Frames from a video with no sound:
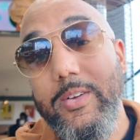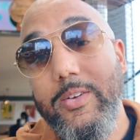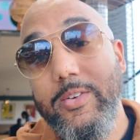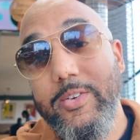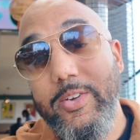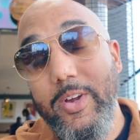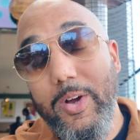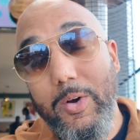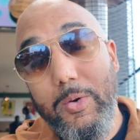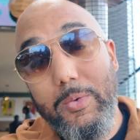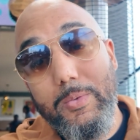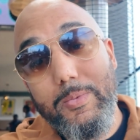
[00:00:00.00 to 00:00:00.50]

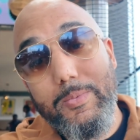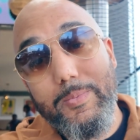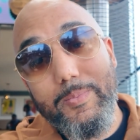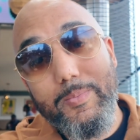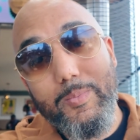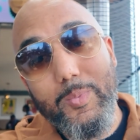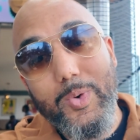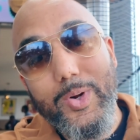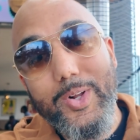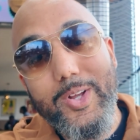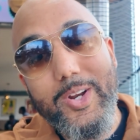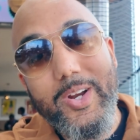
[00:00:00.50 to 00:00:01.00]
So
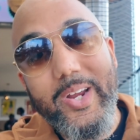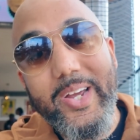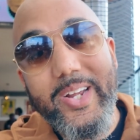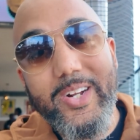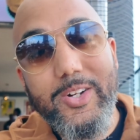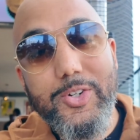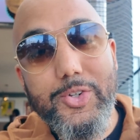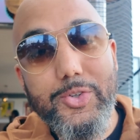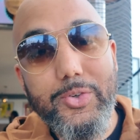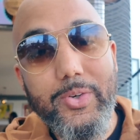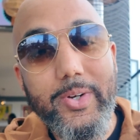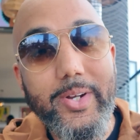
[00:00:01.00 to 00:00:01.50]
we're going to
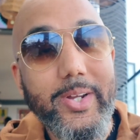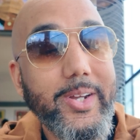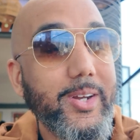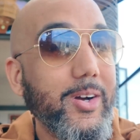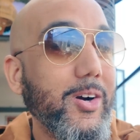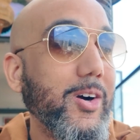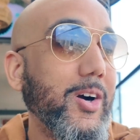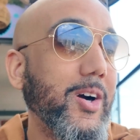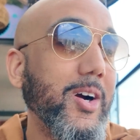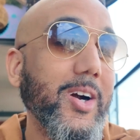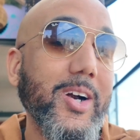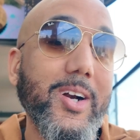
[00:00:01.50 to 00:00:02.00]
enjoy
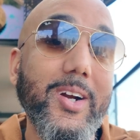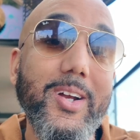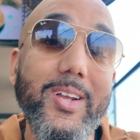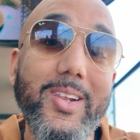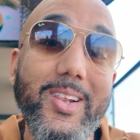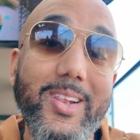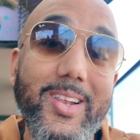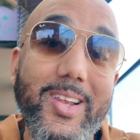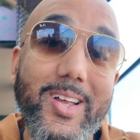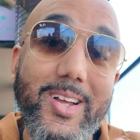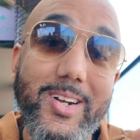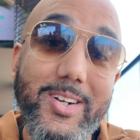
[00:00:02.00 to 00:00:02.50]
our
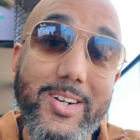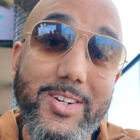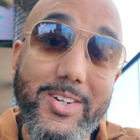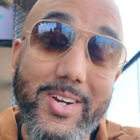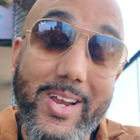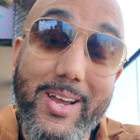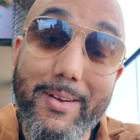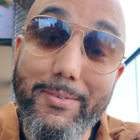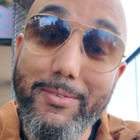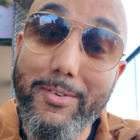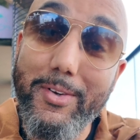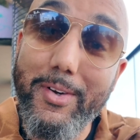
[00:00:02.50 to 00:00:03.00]
lunch
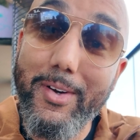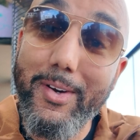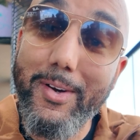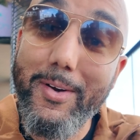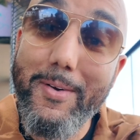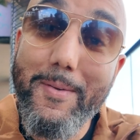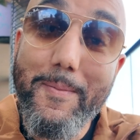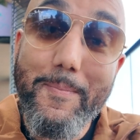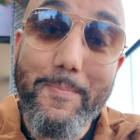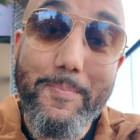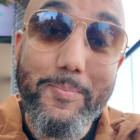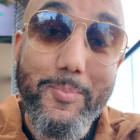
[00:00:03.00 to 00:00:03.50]
after
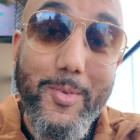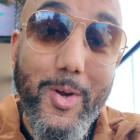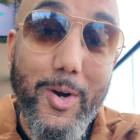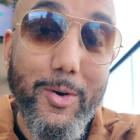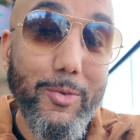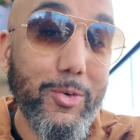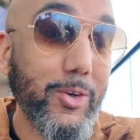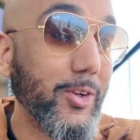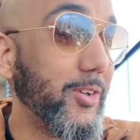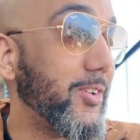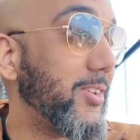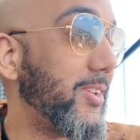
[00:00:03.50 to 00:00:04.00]
our
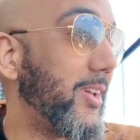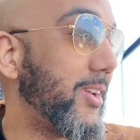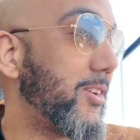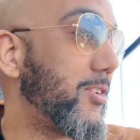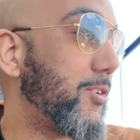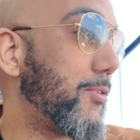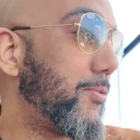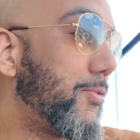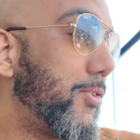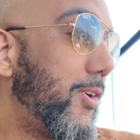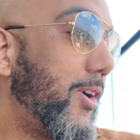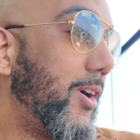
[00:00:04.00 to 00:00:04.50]
real estate
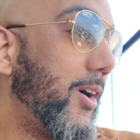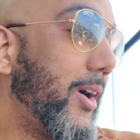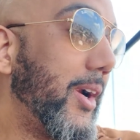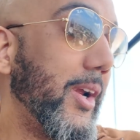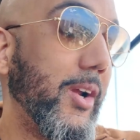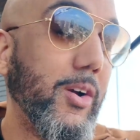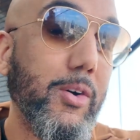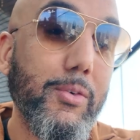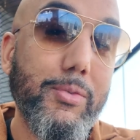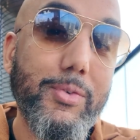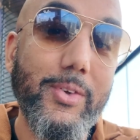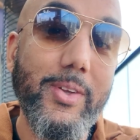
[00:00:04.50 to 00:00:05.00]
safari.
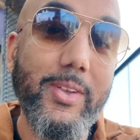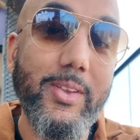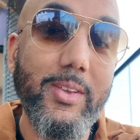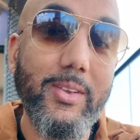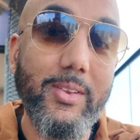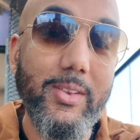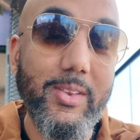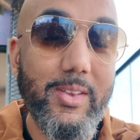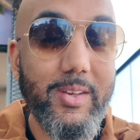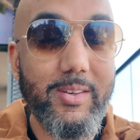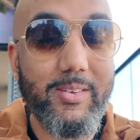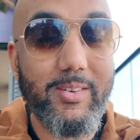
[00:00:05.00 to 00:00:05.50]
Hopefully
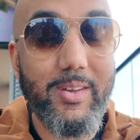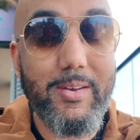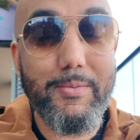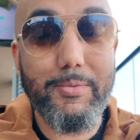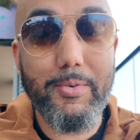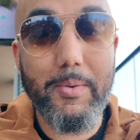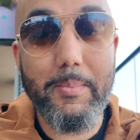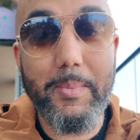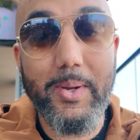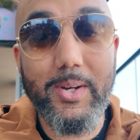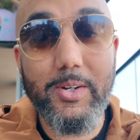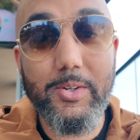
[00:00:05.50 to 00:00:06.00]
this
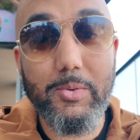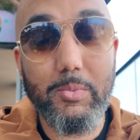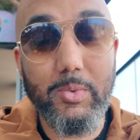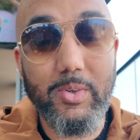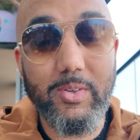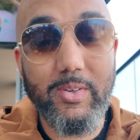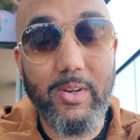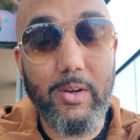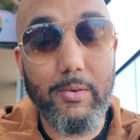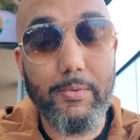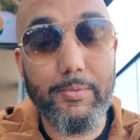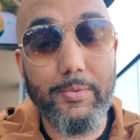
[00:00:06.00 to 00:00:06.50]
information
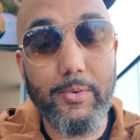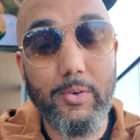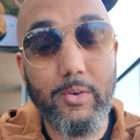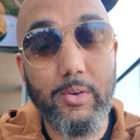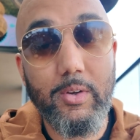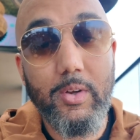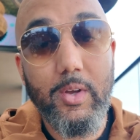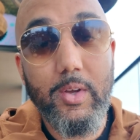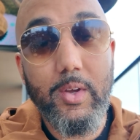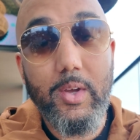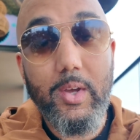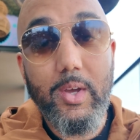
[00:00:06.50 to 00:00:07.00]
was helpful.
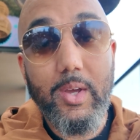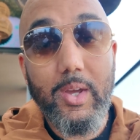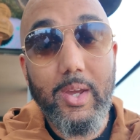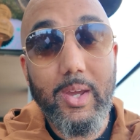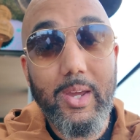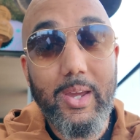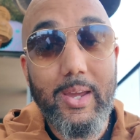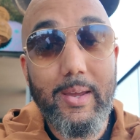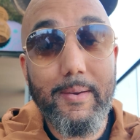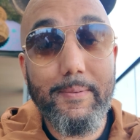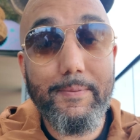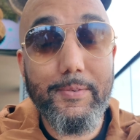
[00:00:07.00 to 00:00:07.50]

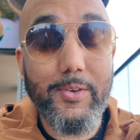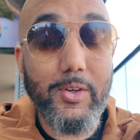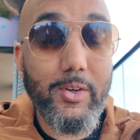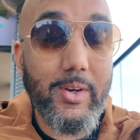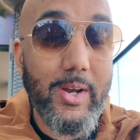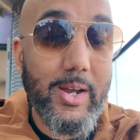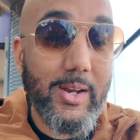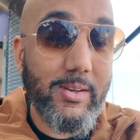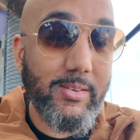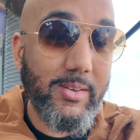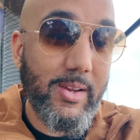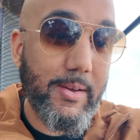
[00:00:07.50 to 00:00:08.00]
If you
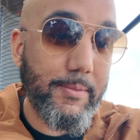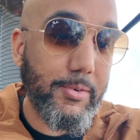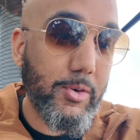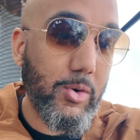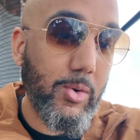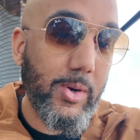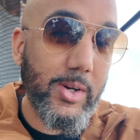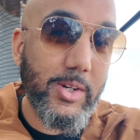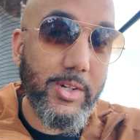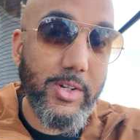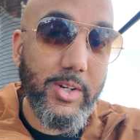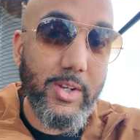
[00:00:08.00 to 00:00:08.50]
guys have
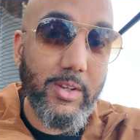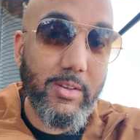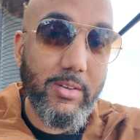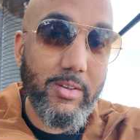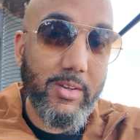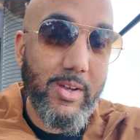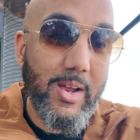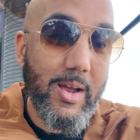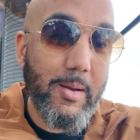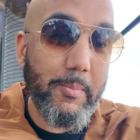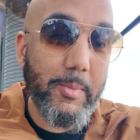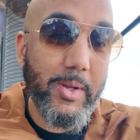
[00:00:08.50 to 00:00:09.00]
questions,
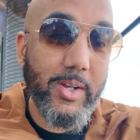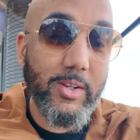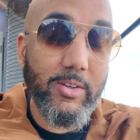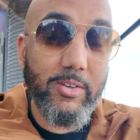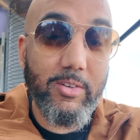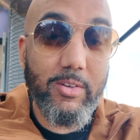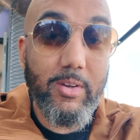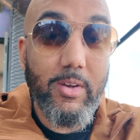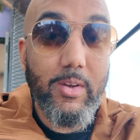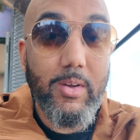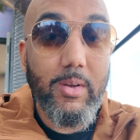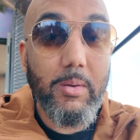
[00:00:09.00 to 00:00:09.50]

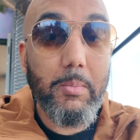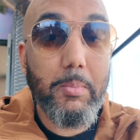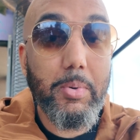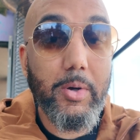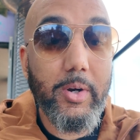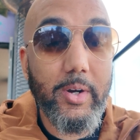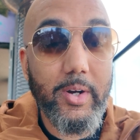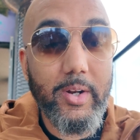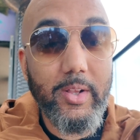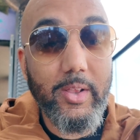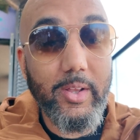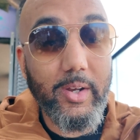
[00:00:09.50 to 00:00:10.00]
comments,
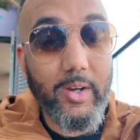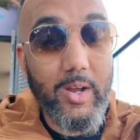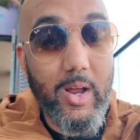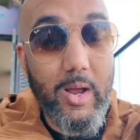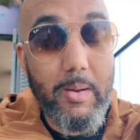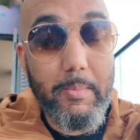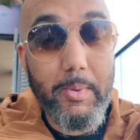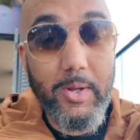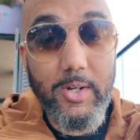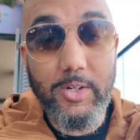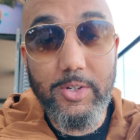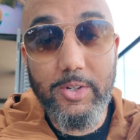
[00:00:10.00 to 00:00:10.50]
put it in the
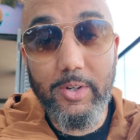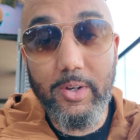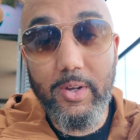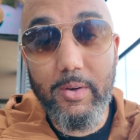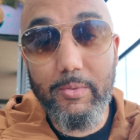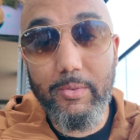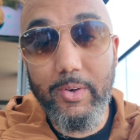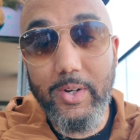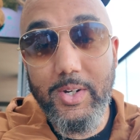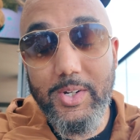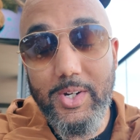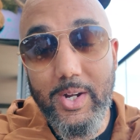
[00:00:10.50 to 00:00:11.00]
comments. You
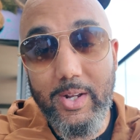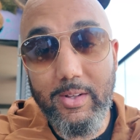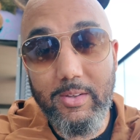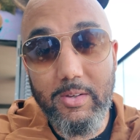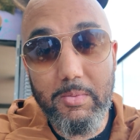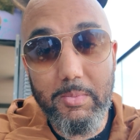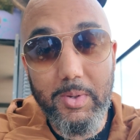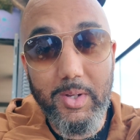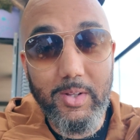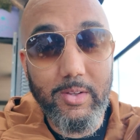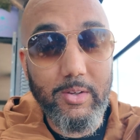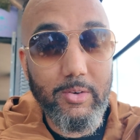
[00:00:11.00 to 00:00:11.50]
can reach out to
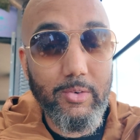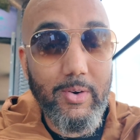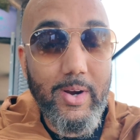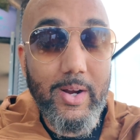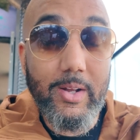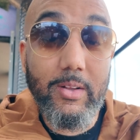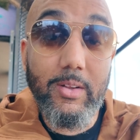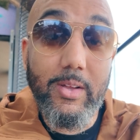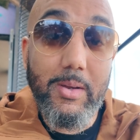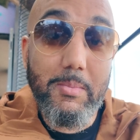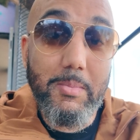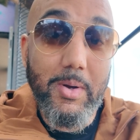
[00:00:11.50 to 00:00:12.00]
me
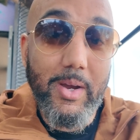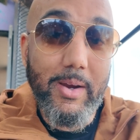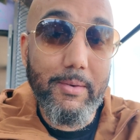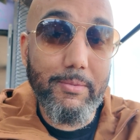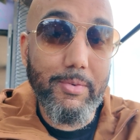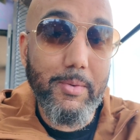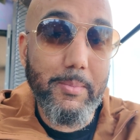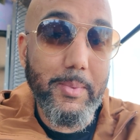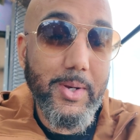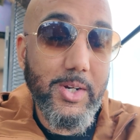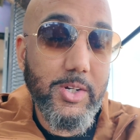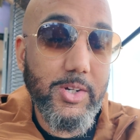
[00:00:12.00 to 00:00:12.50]
directly. My
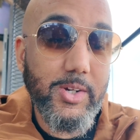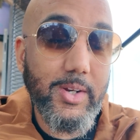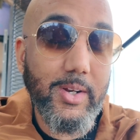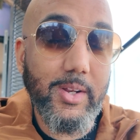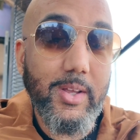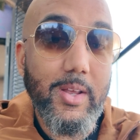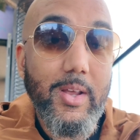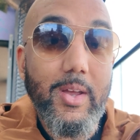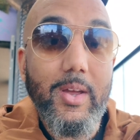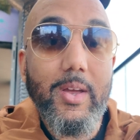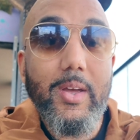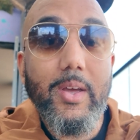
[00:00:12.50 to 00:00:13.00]
information
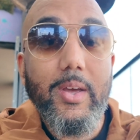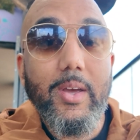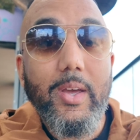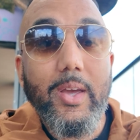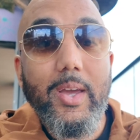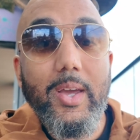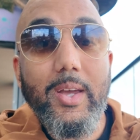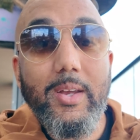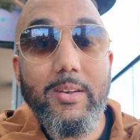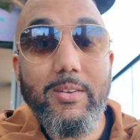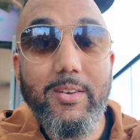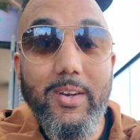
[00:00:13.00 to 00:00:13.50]

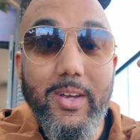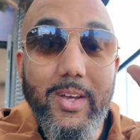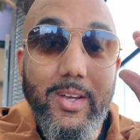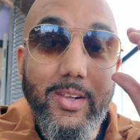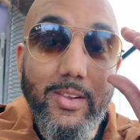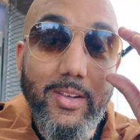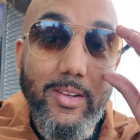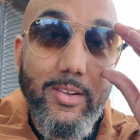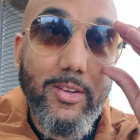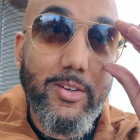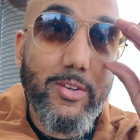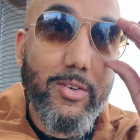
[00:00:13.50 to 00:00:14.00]
is
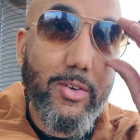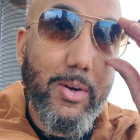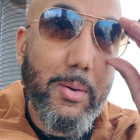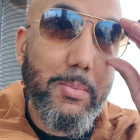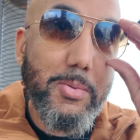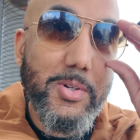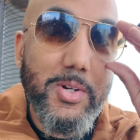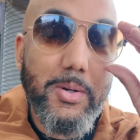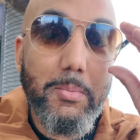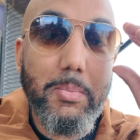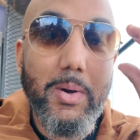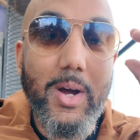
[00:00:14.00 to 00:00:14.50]
in the
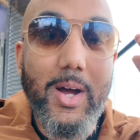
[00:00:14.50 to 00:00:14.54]
description